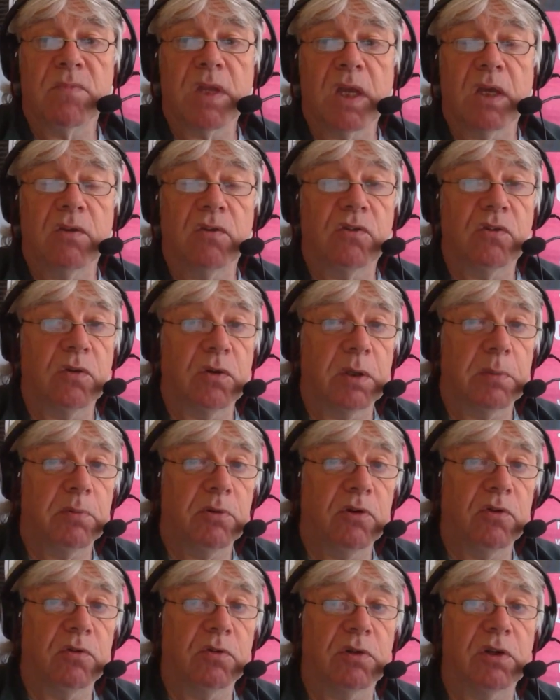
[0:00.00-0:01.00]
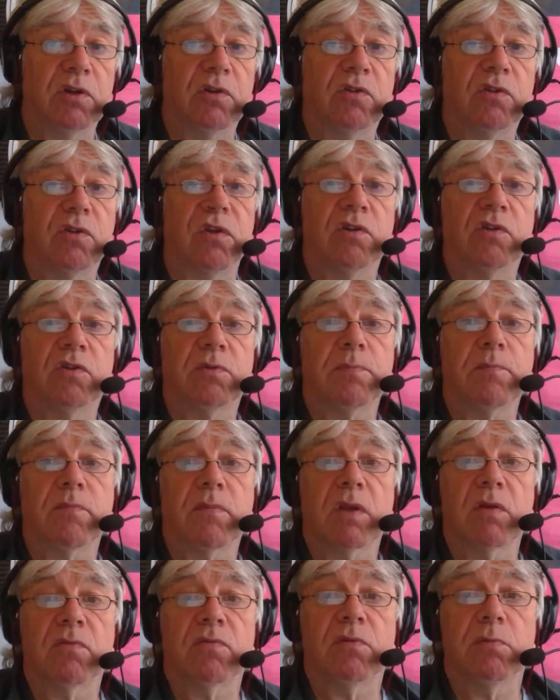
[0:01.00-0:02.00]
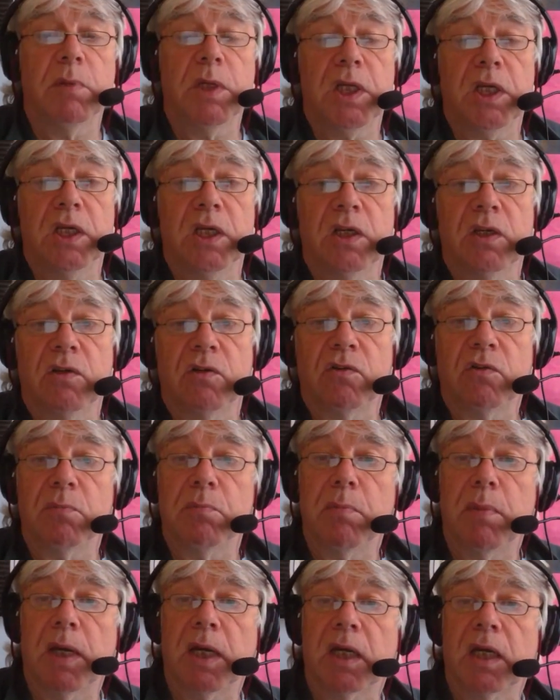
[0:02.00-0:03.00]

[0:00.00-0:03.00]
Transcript: And so their press release says, for many years, MAG